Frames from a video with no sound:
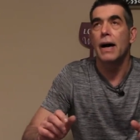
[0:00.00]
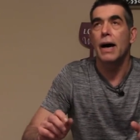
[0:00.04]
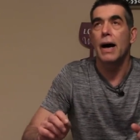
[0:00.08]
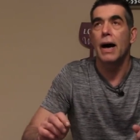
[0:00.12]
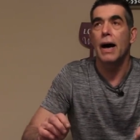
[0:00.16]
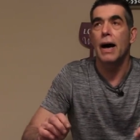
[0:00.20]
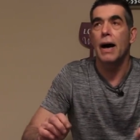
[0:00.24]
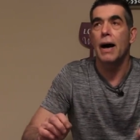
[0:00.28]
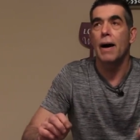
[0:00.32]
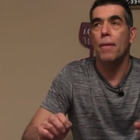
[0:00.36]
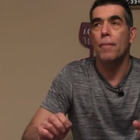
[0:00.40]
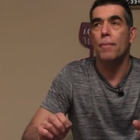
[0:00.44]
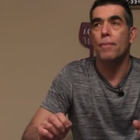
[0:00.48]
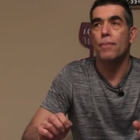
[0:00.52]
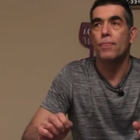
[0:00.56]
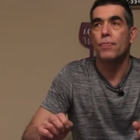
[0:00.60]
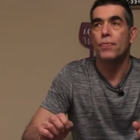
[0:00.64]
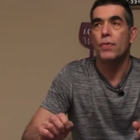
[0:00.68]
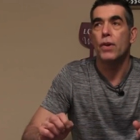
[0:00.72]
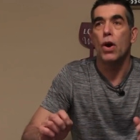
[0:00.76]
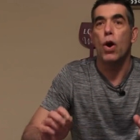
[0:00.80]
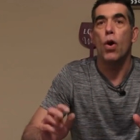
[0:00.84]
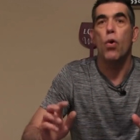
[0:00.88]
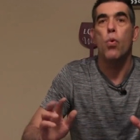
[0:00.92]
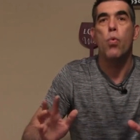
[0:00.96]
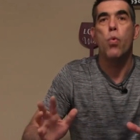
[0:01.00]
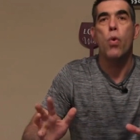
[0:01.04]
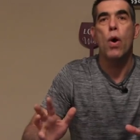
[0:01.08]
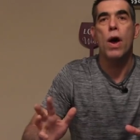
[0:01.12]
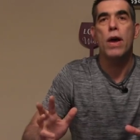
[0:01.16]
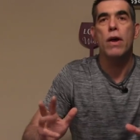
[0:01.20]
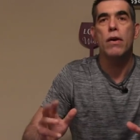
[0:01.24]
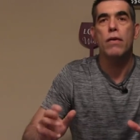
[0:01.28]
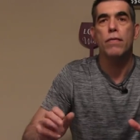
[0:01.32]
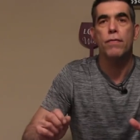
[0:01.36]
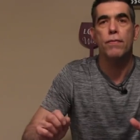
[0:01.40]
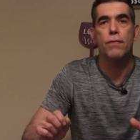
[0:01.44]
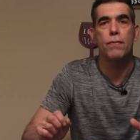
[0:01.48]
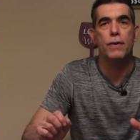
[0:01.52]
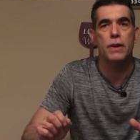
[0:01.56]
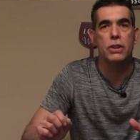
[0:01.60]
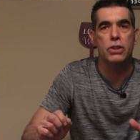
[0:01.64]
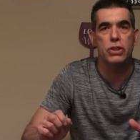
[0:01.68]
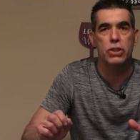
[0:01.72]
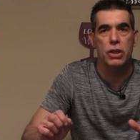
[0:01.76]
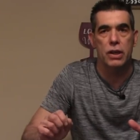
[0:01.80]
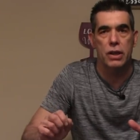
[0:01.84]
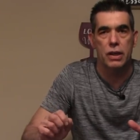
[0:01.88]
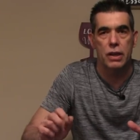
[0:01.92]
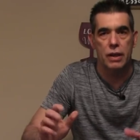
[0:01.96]
um, a way of
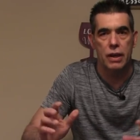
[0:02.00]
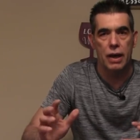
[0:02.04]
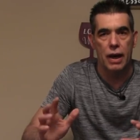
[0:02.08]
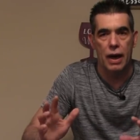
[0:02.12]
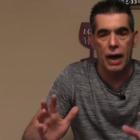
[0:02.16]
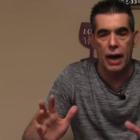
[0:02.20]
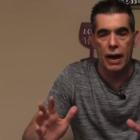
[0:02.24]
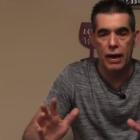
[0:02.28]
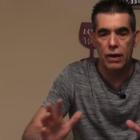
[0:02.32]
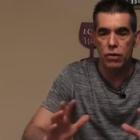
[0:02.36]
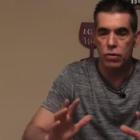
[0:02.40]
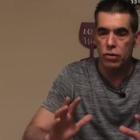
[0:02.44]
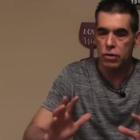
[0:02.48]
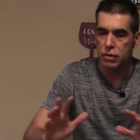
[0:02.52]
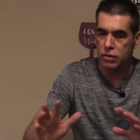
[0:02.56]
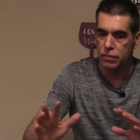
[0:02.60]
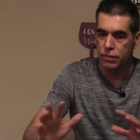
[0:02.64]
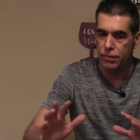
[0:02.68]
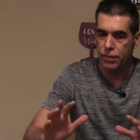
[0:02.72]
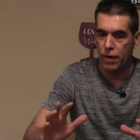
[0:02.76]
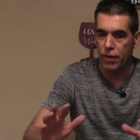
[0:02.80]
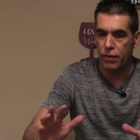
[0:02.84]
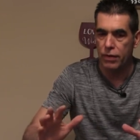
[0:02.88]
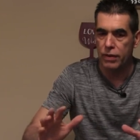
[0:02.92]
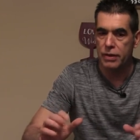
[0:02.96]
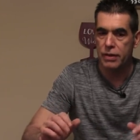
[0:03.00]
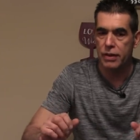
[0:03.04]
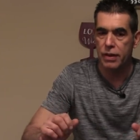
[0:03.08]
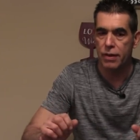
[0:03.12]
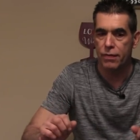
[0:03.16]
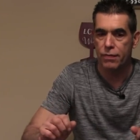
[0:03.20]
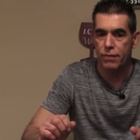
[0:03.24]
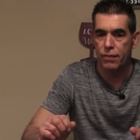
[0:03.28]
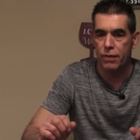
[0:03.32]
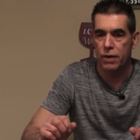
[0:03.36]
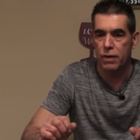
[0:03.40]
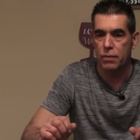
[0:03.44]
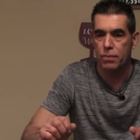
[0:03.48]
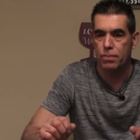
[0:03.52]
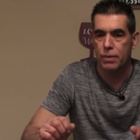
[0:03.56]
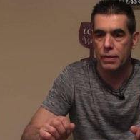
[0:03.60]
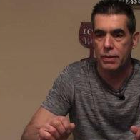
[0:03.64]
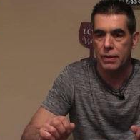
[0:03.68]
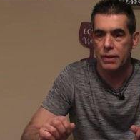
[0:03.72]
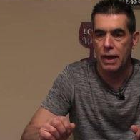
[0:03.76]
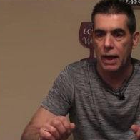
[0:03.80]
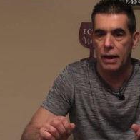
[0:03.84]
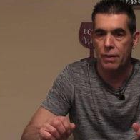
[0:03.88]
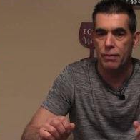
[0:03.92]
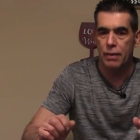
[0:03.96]
fishing. I, I know it's very different,
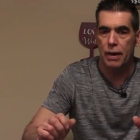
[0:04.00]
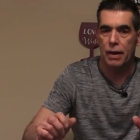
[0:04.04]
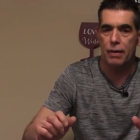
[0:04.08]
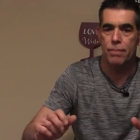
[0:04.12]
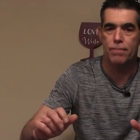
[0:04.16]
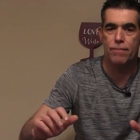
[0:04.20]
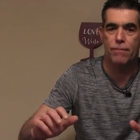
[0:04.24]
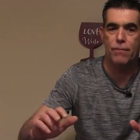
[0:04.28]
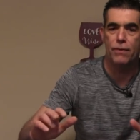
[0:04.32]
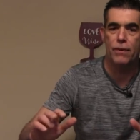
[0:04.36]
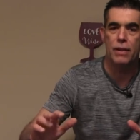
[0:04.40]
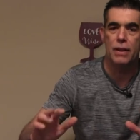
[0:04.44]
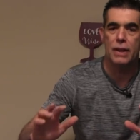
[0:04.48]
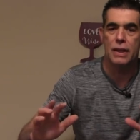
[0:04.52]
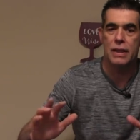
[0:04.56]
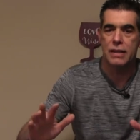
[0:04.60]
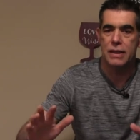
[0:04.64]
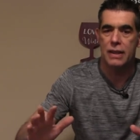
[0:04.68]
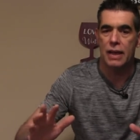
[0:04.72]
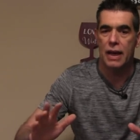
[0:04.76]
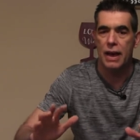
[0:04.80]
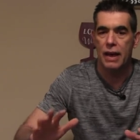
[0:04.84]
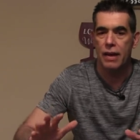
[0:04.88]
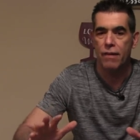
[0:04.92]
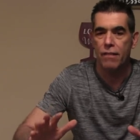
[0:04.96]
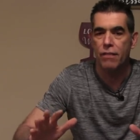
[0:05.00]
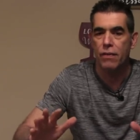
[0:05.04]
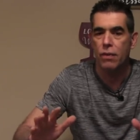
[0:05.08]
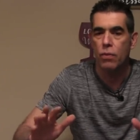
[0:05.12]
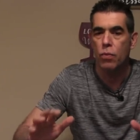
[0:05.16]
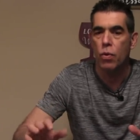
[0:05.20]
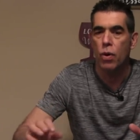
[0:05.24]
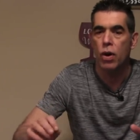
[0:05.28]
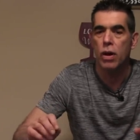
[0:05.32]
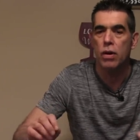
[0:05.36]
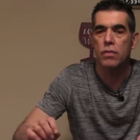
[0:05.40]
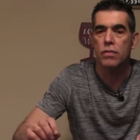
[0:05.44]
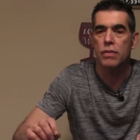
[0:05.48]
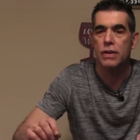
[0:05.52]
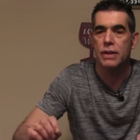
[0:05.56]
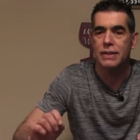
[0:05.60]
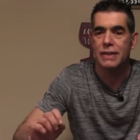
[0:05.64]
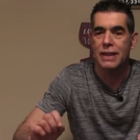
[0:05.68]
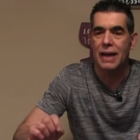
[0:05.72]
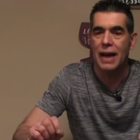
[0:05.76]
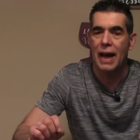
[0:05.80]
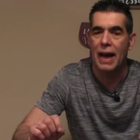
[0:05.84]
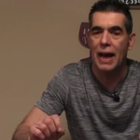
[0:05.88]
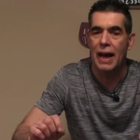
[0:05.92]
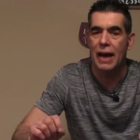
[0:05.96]
but I, I feel like every one of us
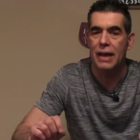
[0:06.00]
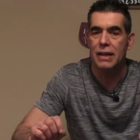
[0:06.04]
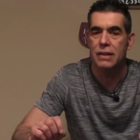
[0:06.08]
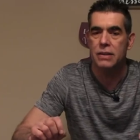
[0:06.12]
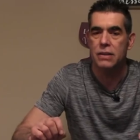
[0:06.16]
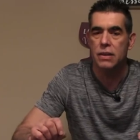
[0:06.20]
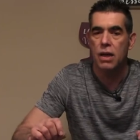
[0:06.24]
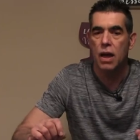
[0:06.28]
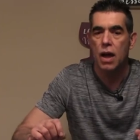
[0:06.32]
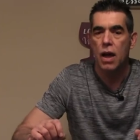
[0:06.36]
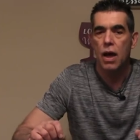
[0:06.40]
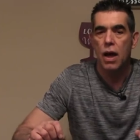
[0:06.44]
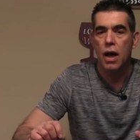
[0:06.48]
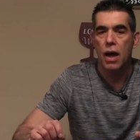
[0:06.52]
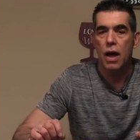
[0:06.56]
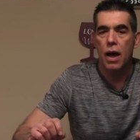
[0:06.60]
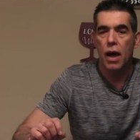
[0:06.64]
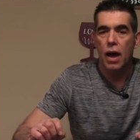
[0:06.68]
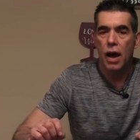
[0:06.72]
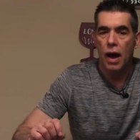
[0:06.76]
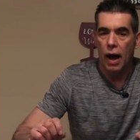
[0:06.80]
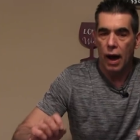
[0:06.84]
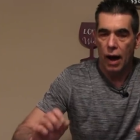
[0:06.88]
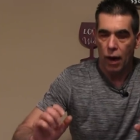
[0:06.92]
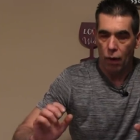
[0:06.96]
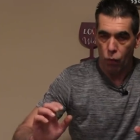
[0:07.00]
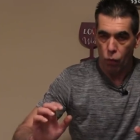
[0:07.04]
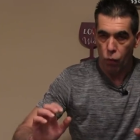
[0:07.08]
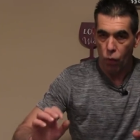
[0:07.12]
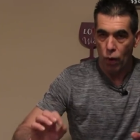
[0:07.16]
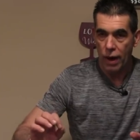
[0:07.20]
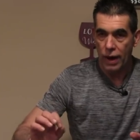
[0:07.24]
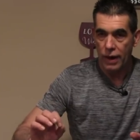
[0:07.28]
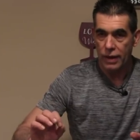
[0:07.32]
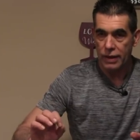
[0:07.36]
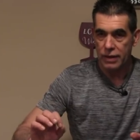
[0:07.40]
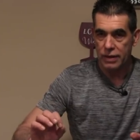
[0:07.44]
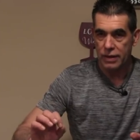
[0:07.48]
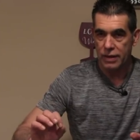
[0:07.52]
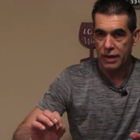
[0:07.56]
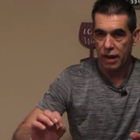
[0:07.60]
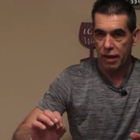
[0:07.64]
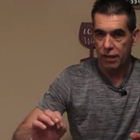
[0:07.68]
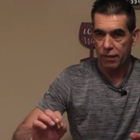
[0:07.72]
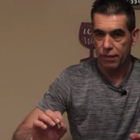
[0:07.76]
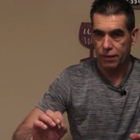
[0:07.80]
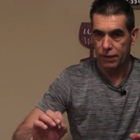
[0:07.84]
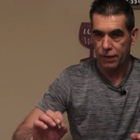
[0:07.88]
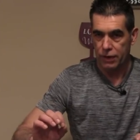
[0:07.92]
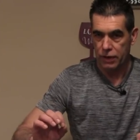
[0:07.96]
has a way that
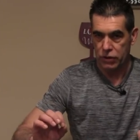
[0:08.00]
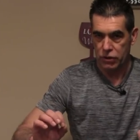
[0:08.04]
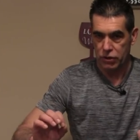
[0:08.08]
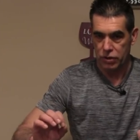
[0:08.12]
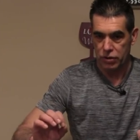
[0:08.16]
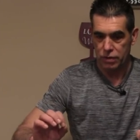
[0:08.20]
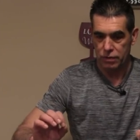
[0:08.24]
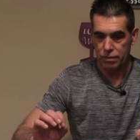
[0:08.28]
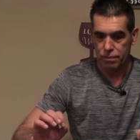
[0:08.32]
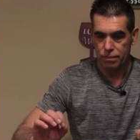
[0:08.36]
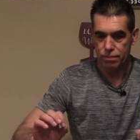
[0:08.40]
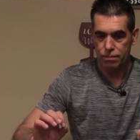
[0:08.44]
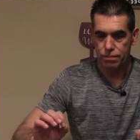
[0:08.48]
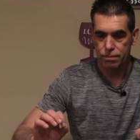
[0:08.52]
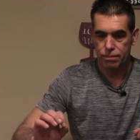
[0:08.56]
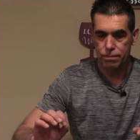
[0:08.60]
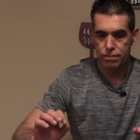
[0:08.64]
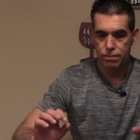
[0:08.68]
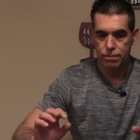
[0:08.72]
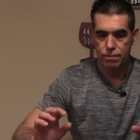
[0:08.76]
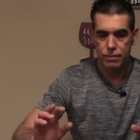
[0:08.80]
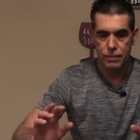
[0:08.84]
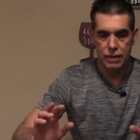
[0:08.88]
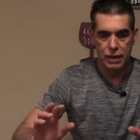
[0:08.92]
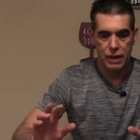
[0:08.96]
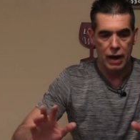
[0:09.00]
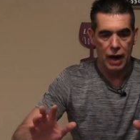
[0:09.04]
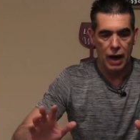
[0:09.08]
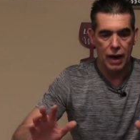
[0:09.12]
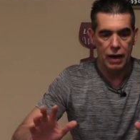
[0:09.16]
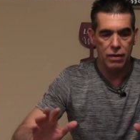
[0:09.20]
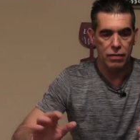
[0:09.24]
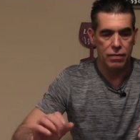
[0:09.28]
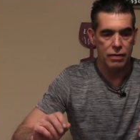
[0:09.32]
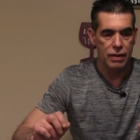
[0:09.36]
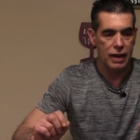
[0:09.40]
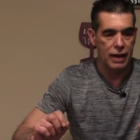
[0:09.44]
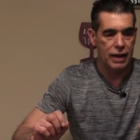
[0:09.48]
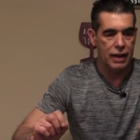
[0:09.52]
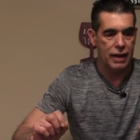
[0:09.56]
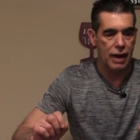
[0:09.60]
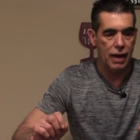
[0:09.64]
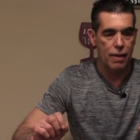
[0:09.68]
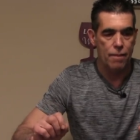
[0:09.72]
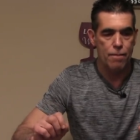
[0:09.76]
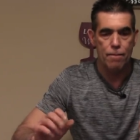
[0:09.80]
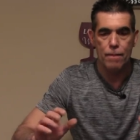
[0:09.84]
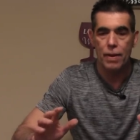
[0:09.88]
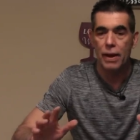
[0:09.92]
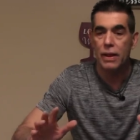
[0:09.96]
they fish, kind of like
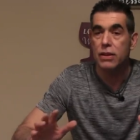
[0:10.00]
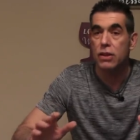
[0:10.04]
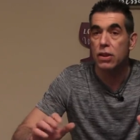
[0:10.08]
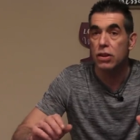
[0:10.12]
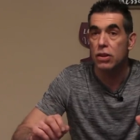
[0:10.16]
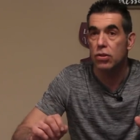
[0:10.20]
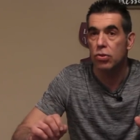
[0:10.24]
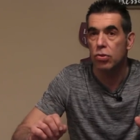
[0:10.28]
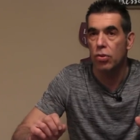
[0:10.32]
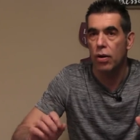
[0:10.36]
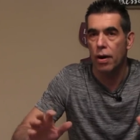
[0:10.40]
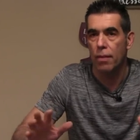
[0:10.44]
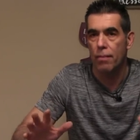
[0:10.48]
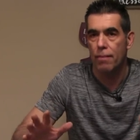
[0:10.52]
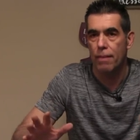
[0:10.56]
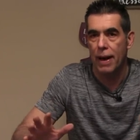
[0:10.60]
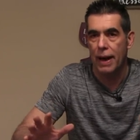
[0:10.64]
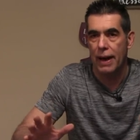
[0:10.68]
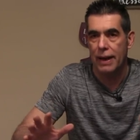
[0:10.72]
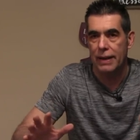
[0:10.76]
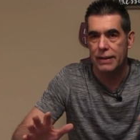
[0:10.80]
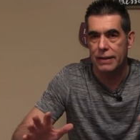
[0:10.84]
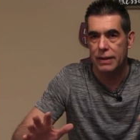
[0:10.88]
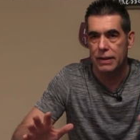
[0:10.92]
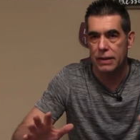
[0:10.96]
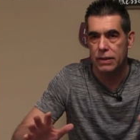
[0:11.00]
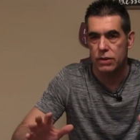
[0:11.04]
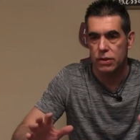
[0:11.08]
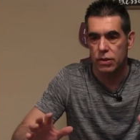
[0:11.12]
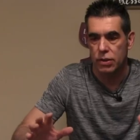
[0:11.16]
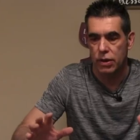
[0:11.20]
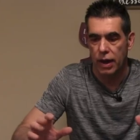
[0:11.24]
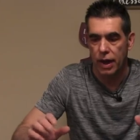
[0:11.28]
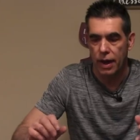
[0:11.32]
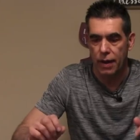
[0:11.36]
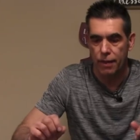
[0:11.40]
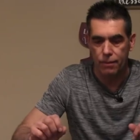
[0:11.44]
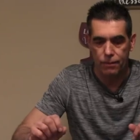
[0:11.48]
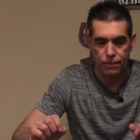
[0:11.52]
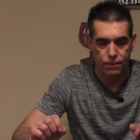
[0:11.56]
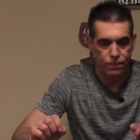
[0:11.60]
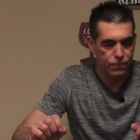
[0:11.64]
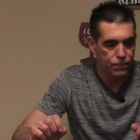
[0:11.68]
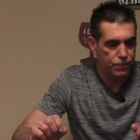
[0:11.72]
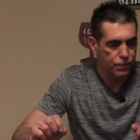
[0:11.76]
a method to our madness. Okay,